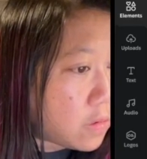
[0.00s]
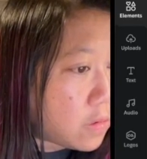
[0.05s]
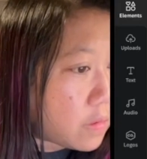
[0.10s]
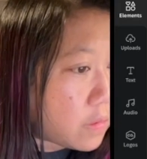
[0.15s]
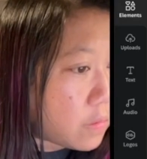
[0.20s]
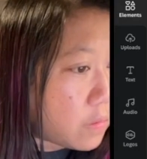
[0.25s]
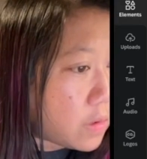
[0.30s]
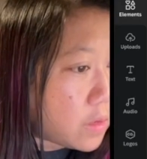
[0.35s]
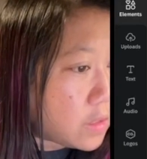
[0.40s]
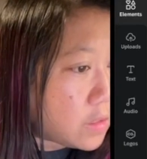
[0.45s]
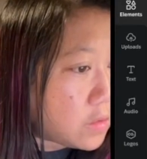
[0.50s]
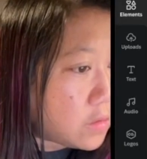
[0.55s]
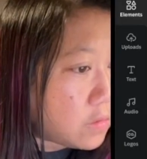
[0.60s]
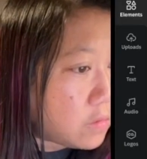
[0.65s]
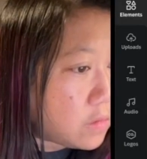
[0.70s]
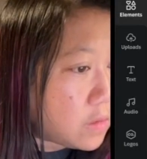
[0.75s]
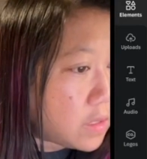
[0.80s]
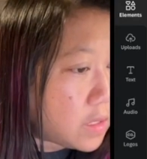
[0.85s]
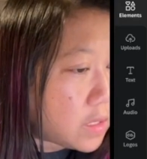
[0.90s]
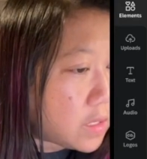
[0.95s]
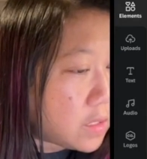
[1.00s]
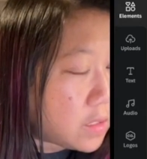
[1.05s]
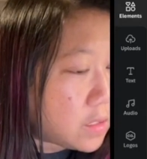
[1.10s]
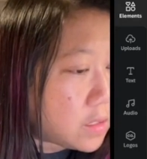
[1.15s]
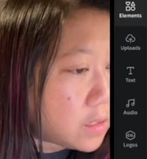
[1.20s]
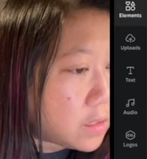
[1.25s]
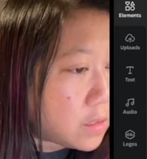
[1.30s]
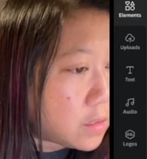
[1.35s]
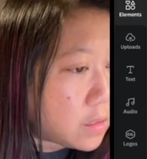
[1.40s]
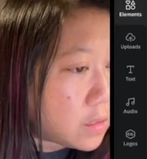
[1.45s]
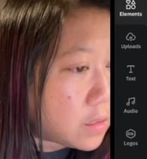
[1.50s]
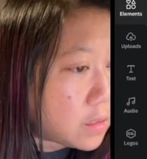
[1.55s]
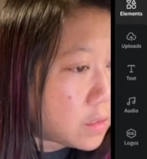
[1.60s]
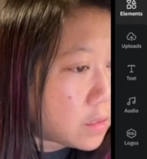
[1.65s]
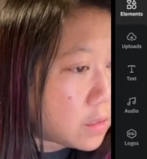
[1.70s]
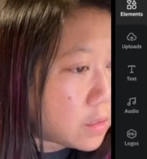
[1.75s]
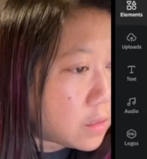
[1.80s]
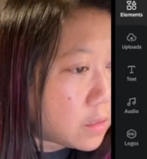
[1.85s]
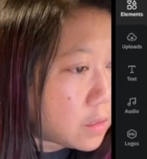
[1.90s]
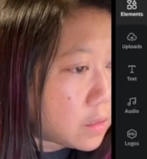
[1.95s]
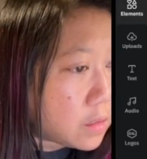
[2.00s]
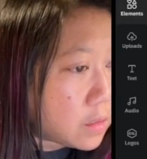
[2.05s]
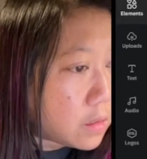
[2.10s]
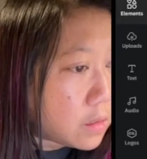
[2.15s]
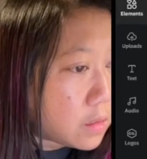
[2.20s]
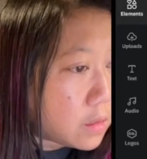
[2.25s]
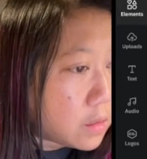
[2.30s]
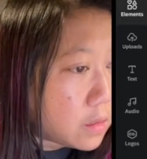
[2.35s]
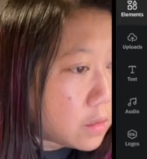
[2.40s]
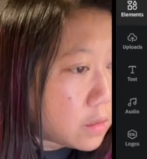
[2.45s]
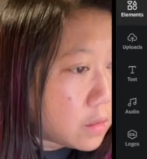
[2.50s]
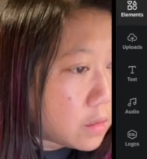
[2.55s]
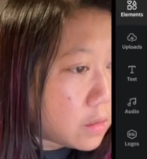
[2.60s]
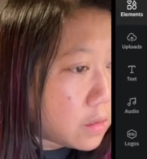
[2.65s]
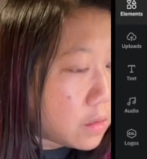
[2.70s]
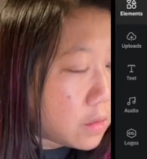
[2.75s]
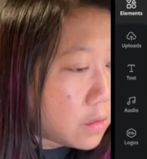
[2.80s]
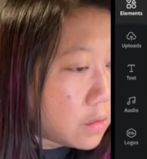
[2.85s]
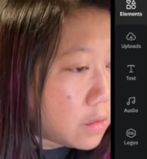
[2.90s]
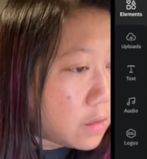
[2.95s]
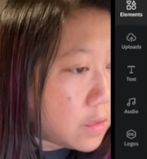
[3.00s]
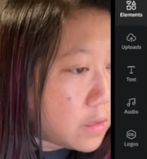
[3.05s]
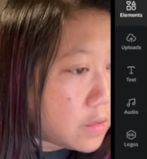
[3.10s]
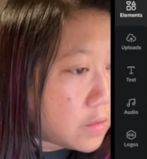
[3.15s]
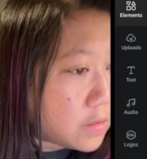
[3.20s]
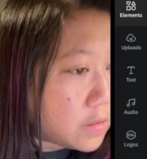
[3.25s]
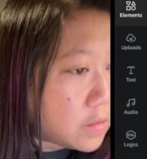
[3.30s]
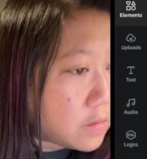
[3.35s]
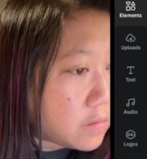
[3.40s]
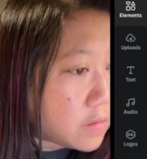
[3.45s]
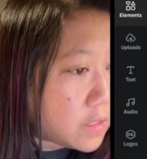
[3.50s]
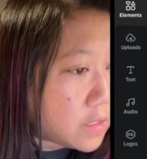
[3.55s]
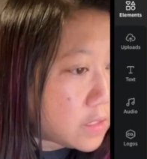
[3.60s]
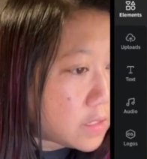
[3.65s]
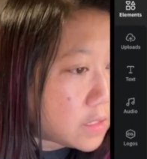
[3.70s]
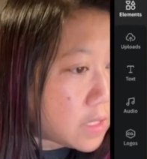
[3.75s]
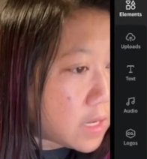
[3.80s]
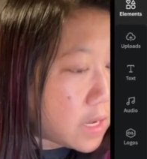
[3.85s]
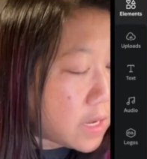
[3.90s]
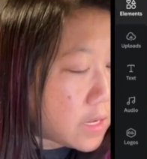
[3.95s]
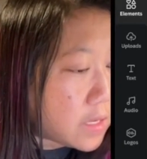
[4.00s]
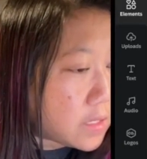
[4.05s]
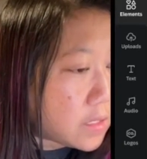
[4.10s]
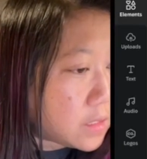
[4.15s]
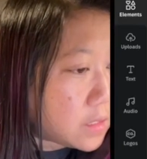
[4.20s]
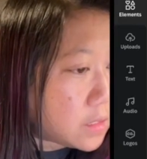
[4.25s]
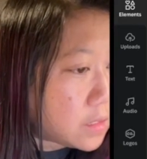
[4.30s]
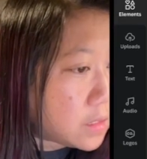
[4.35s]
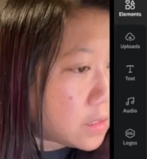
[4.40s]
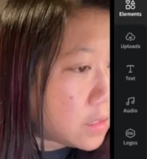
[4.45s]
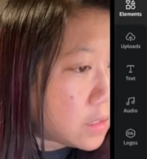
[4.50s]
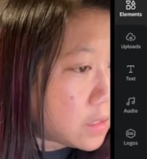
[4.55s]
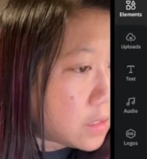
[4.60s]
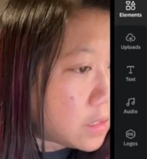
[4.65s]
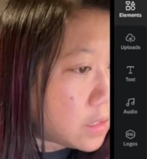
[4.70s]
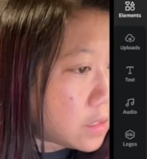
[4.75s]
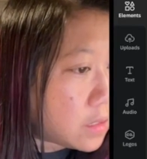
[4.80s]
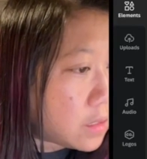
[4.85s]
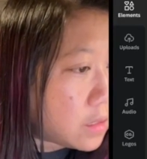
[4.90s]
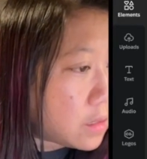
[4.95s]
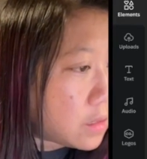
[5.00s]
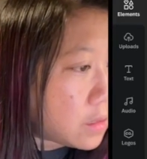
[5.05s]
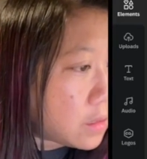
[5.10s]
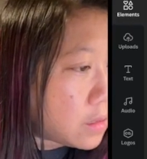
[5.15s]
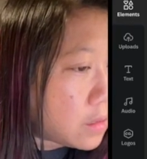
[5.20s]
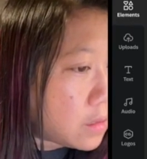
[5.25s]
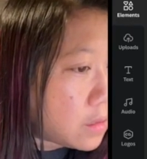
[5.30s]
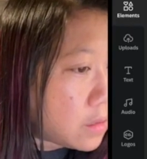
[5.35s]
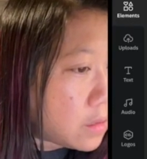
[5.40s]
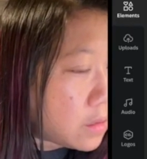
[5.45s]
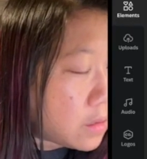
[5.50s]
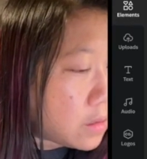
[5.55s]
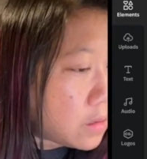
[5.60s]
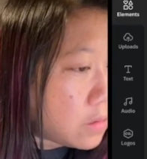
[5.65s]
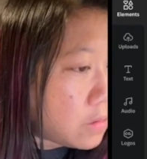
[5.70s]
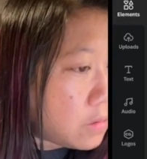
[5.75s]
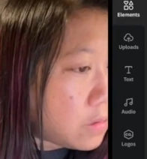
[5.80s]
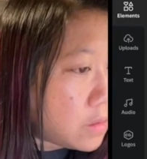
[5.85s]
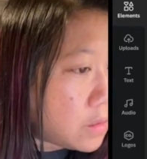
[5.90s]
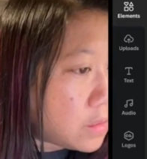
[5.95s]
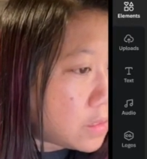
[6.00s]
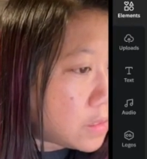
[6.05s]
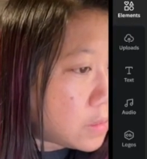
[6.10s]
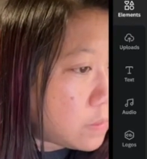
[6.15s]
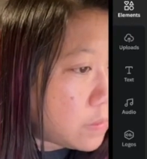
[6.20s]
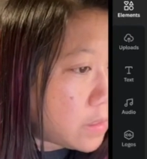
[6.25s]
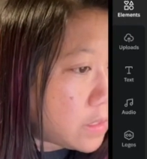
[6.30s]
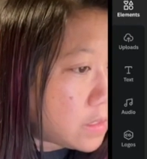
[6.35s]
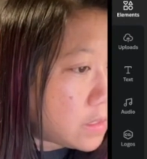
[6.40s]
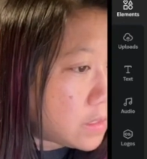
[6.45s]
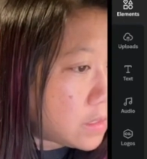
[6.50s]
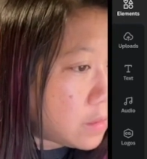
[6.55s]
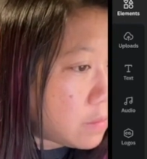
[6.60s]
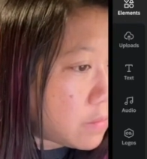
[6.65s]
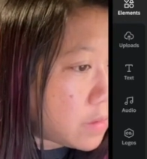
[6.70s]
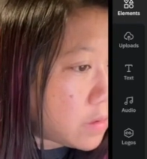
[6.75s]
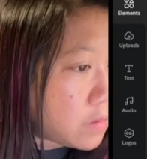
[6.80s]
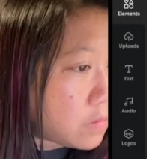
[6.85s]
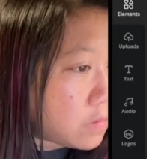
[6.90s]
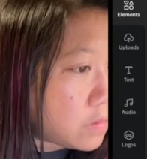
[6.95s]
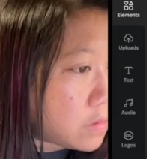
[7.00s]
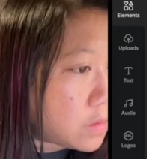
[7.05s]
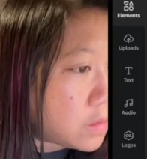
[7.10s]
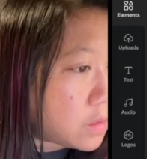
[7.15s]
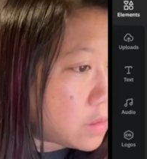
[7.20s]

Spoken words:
once you get all the letters the right size, you can space them out,